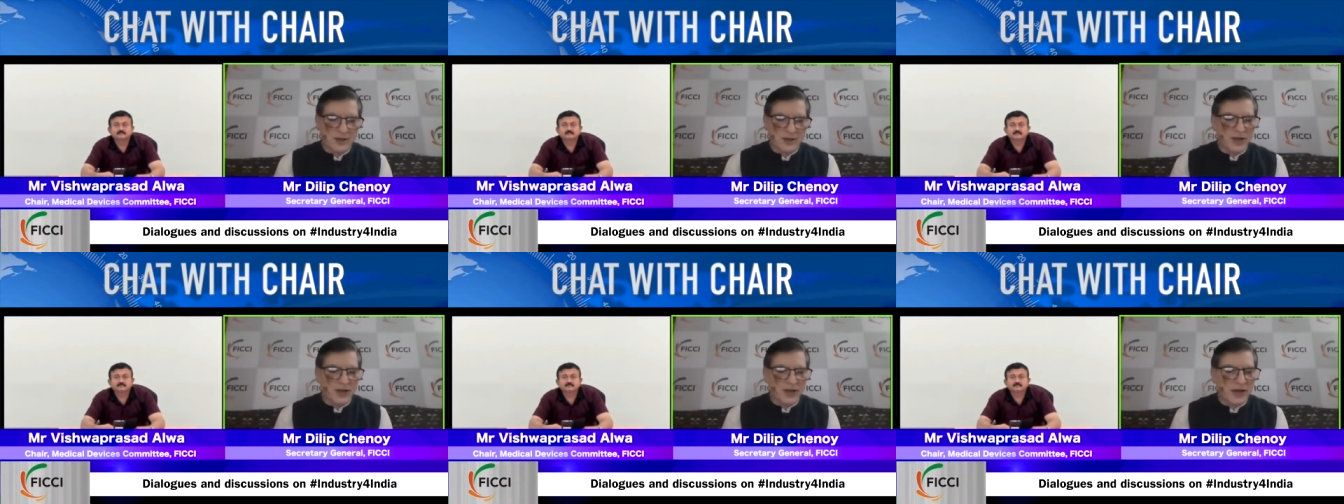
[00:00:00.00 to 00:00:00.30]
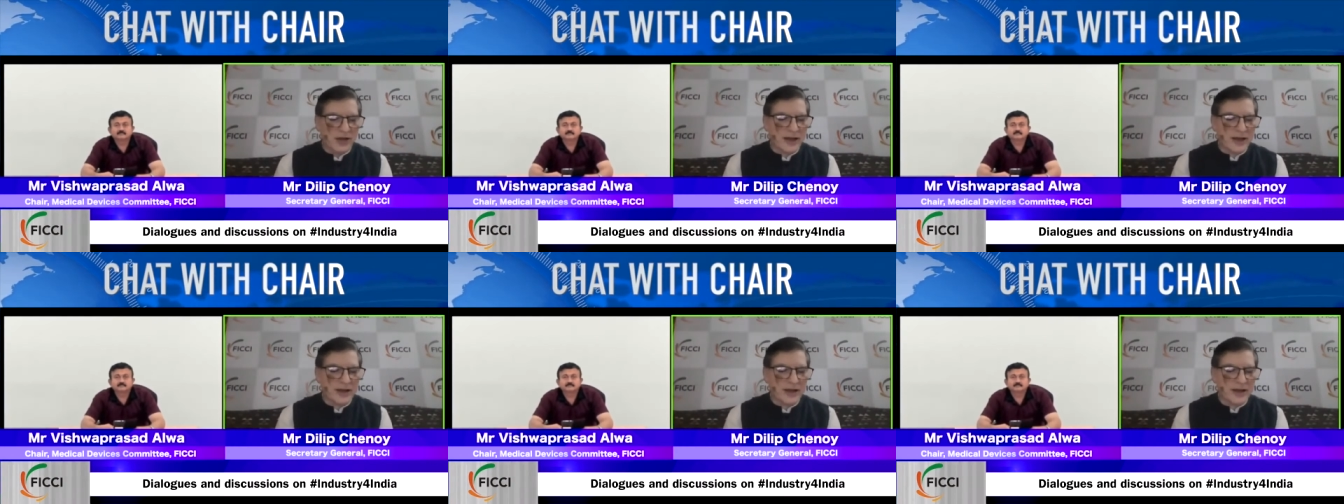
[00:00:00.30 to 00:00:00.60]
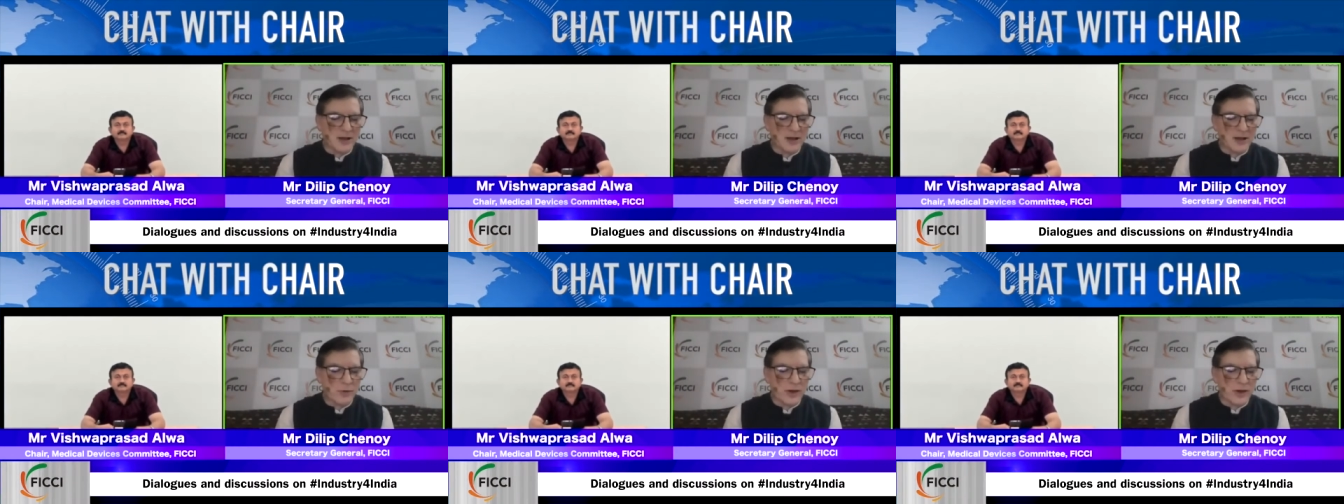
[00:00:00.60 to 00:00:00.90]
generic
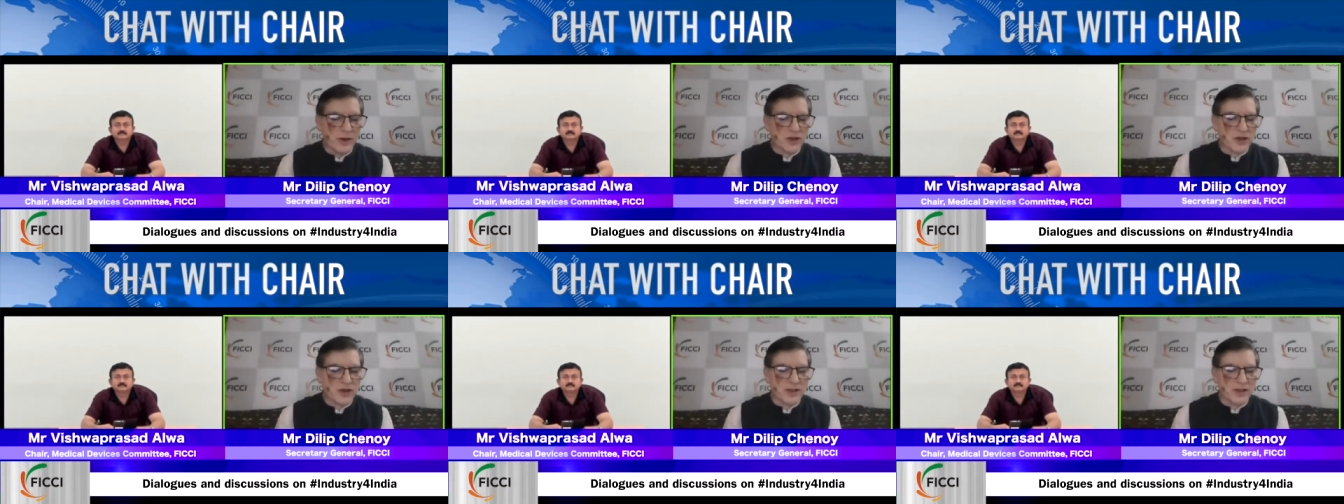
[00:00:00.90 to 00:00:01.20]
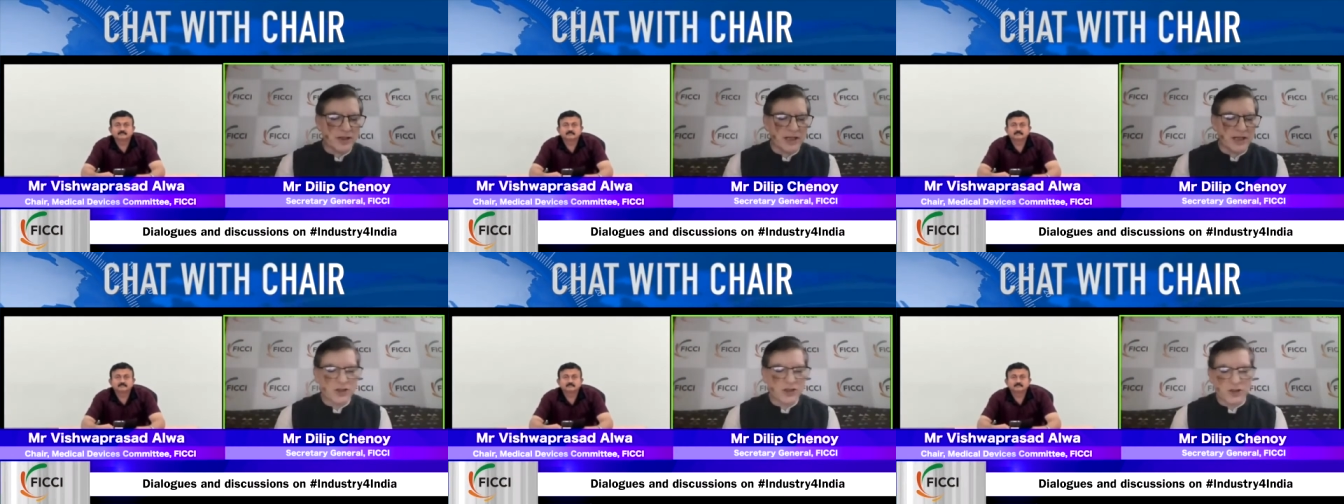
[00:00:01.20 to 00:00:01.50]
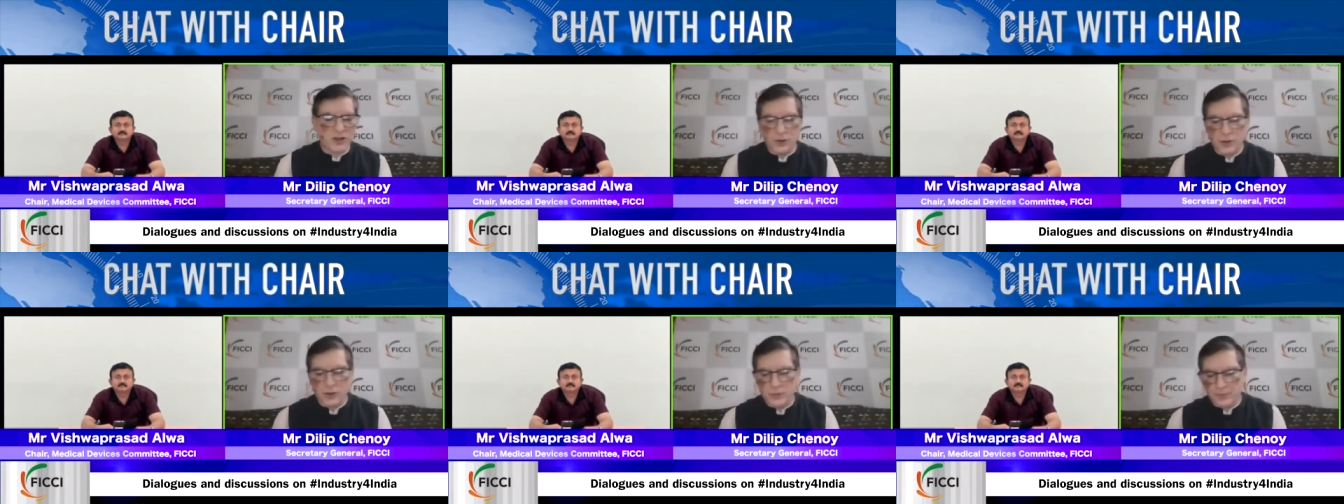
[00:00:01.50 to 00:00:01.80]
uh, question just
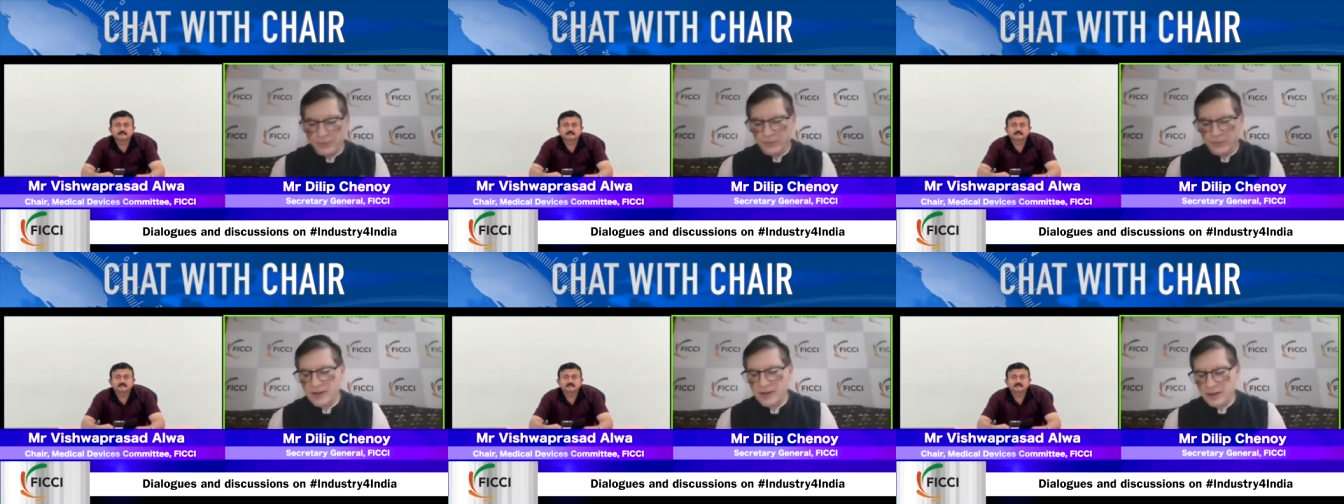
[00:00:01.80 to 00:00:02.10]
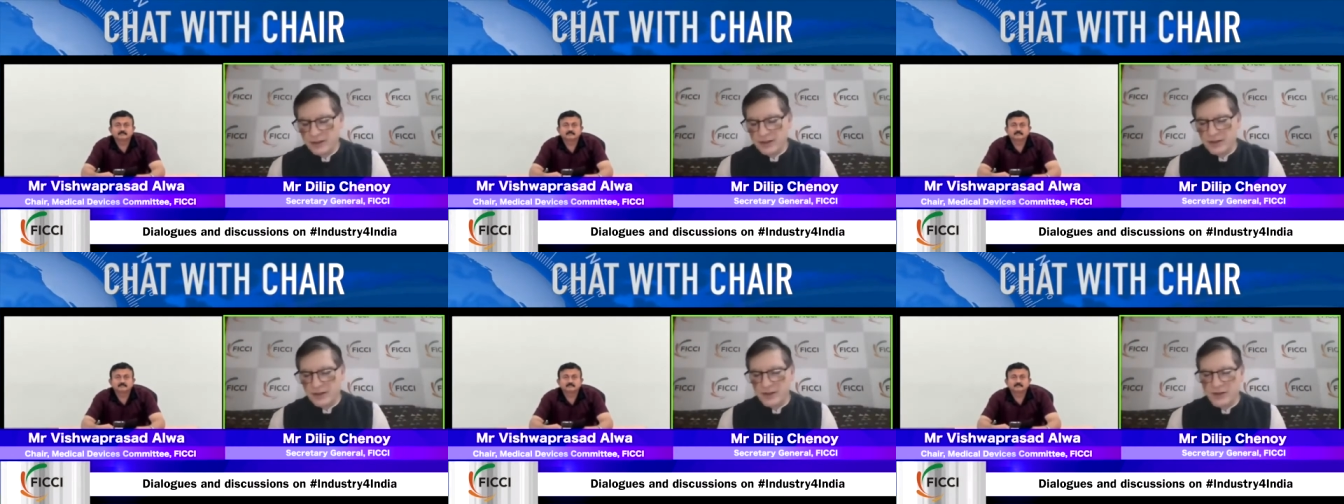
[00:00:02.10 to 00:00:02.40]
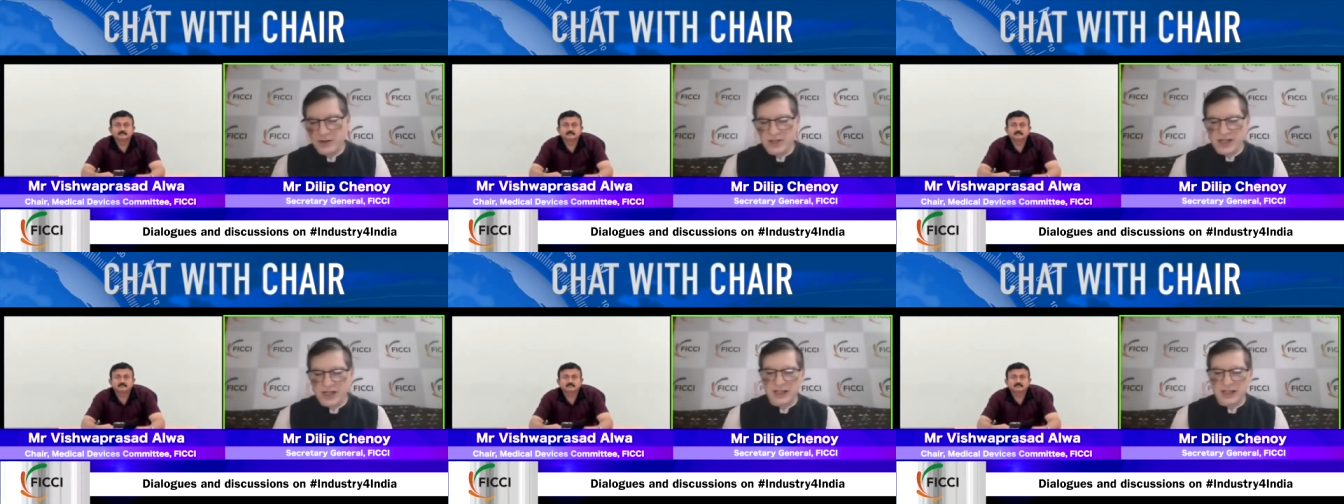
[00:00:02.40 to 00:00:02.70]
to
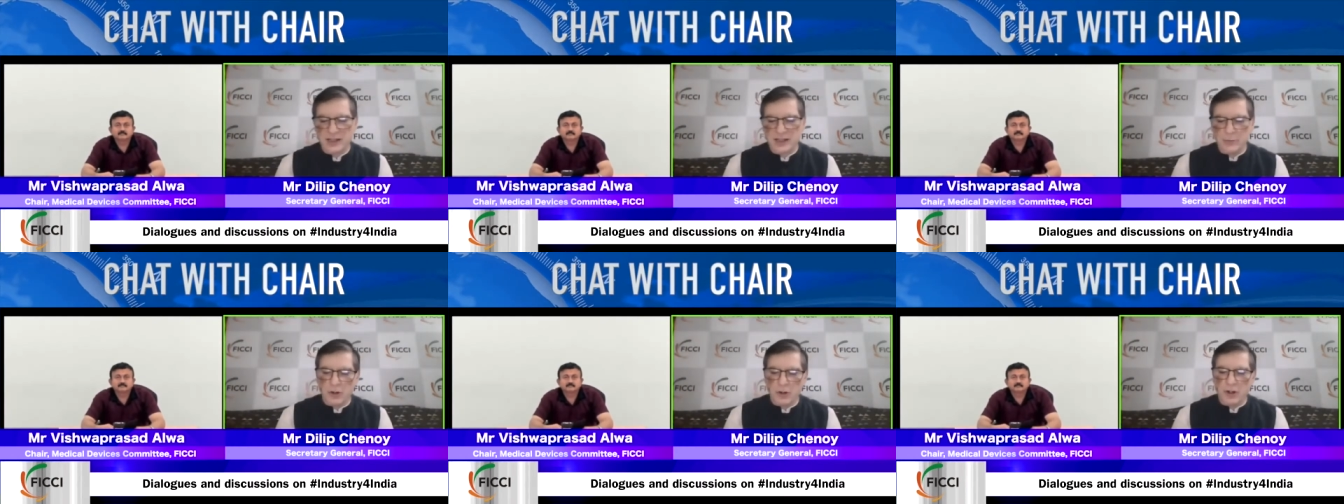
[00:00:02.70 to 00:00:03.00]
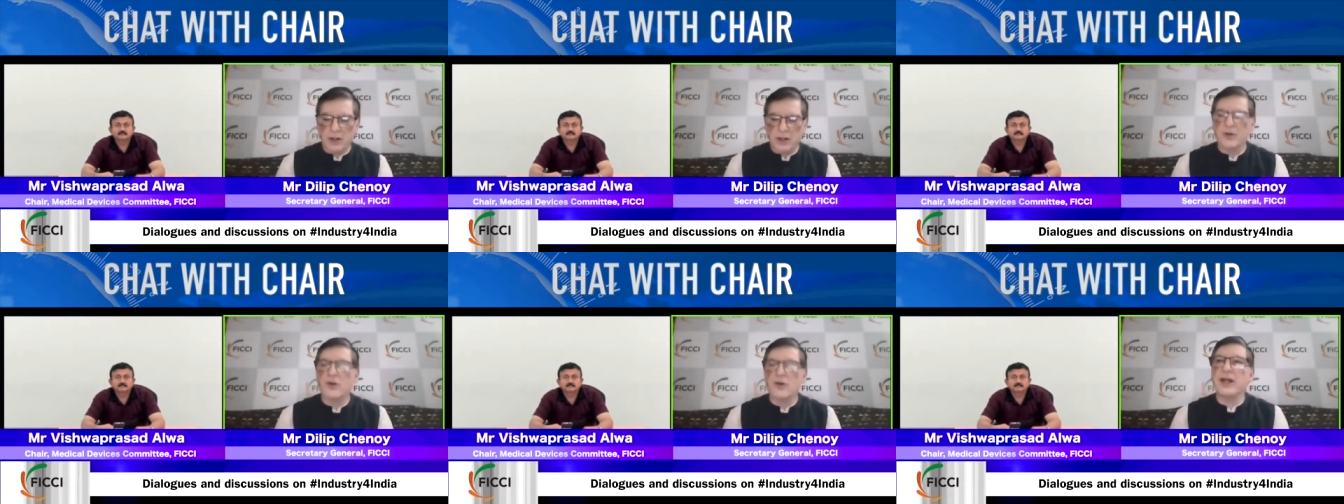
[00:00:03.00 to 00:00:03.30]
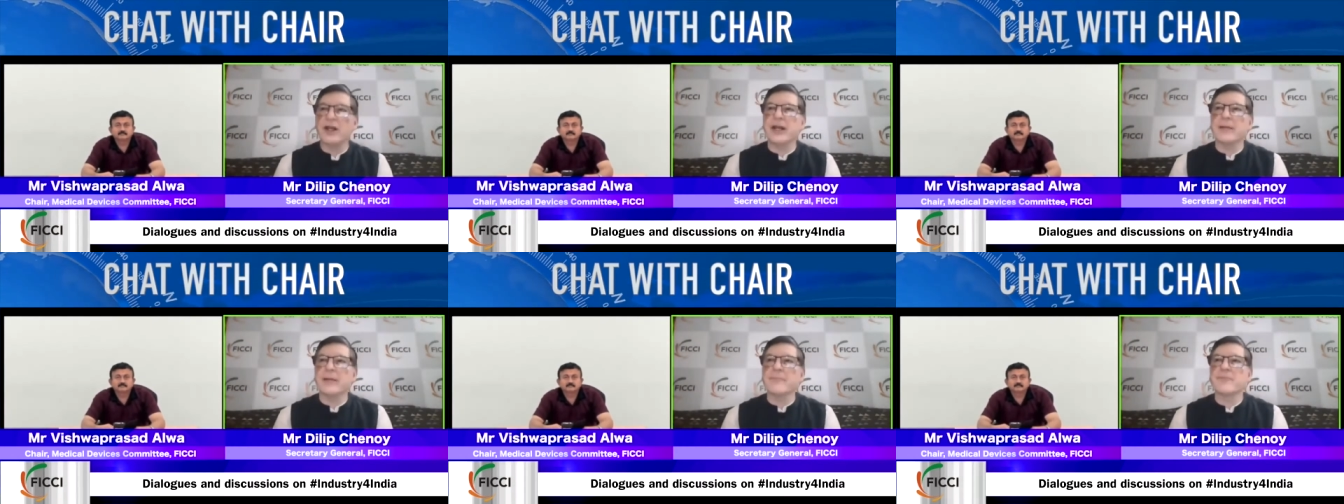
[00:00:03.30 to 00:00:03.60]
you know, set the ball
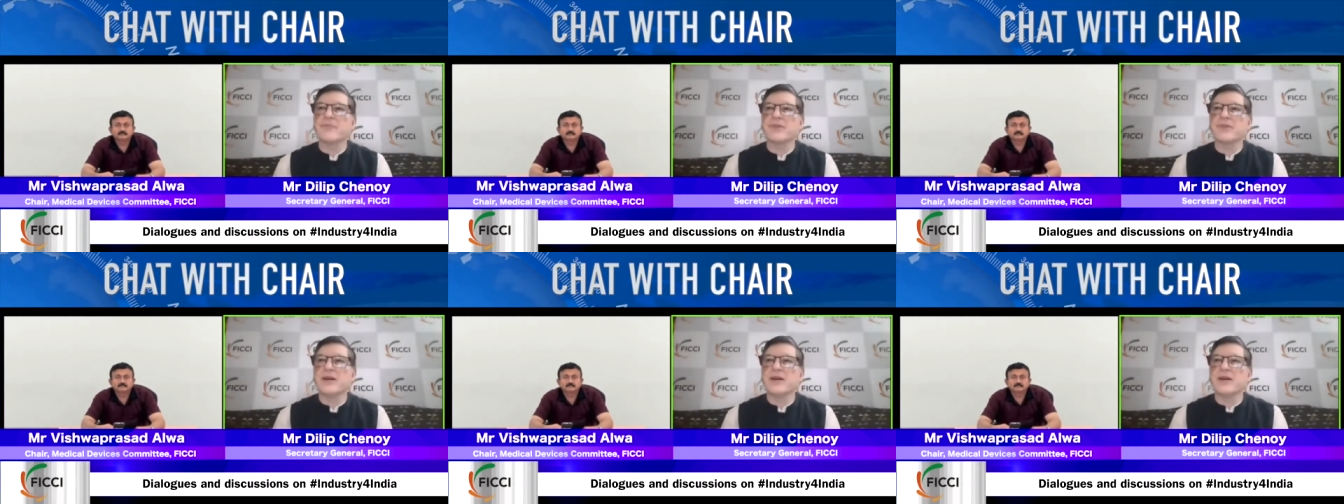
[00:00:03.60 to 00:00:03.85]
rolling.